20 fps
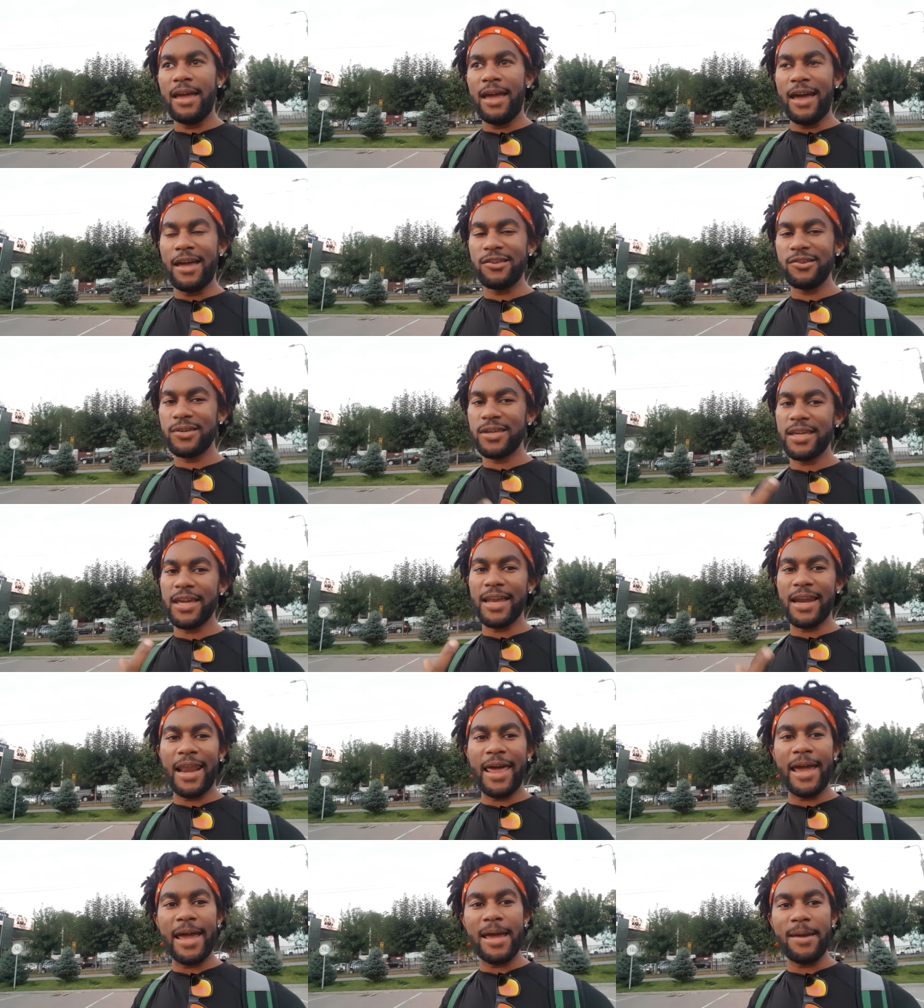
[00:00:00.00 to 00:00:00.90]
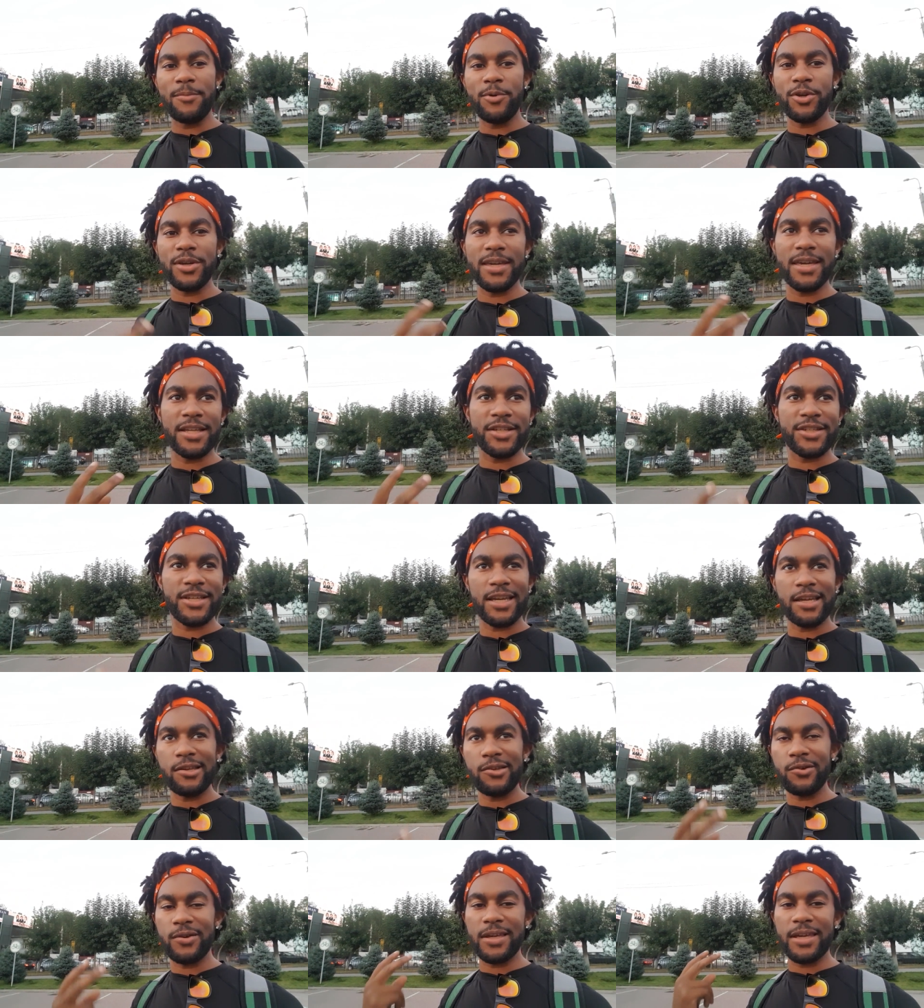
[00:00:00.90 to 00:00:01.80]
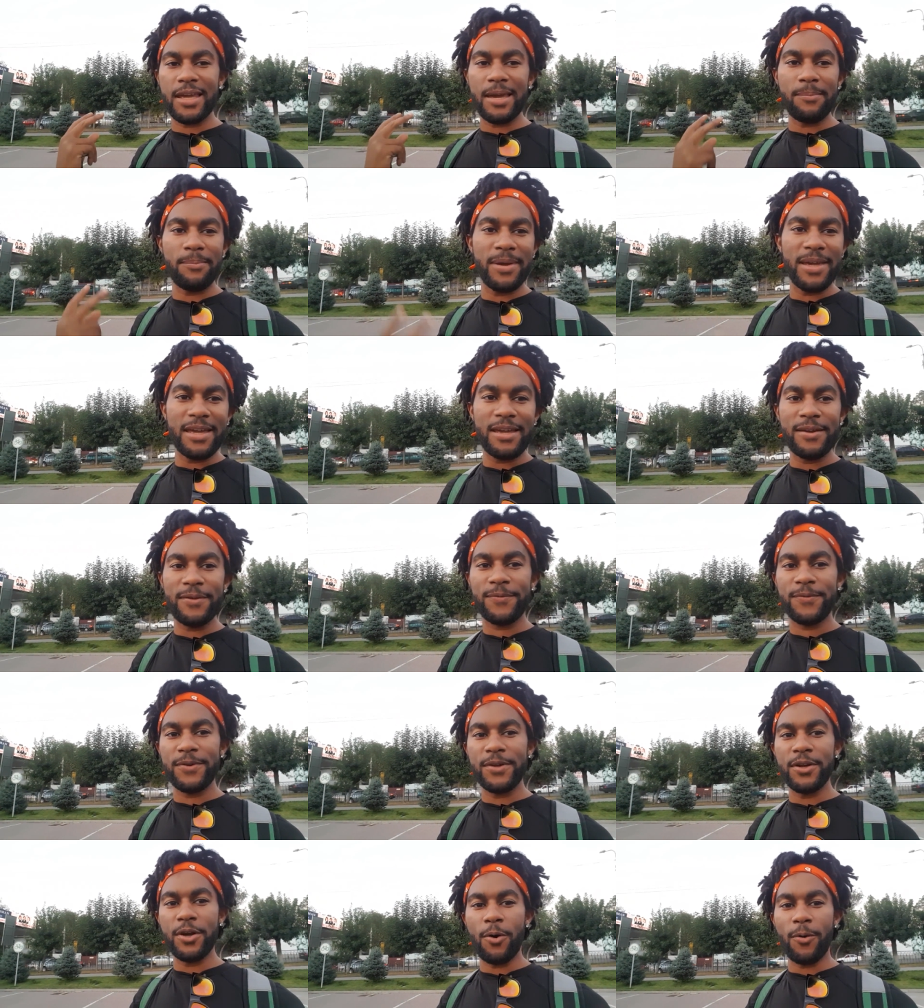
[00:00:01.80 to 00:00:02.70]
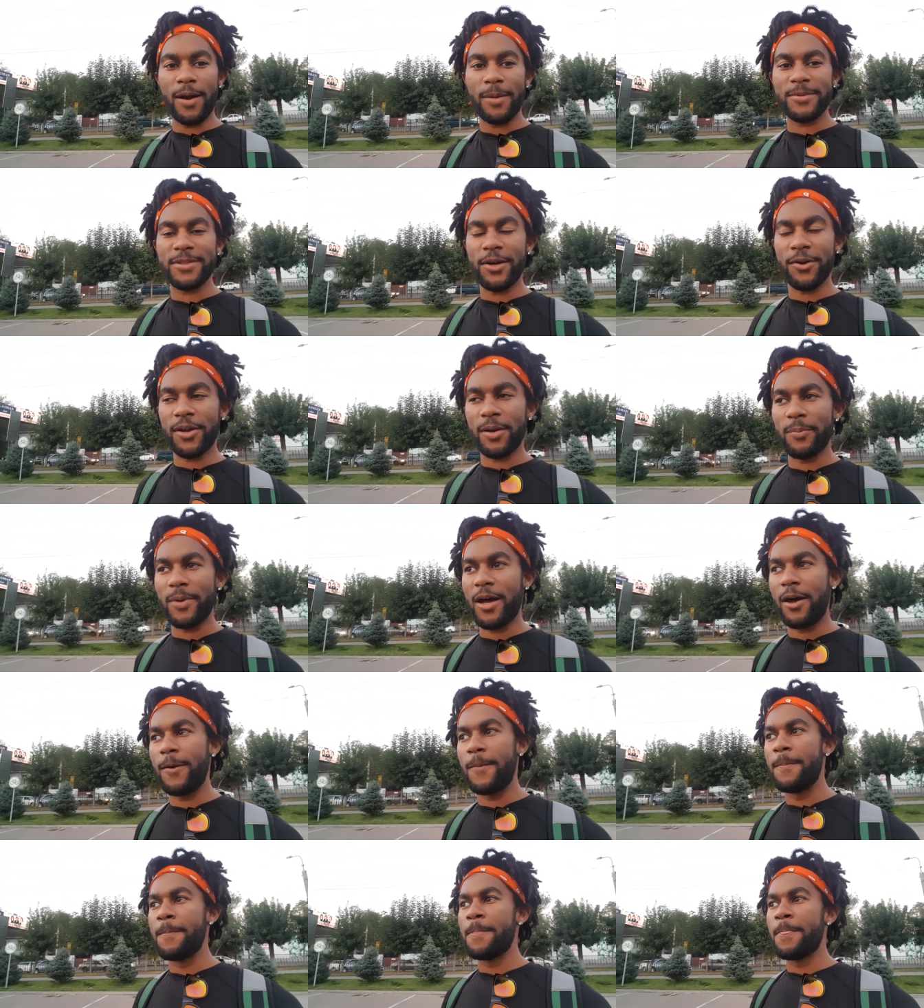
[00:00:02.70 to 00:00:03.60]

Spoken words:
and you can get lamb, you can get chicken, you can get beef, you know what I'm talking about.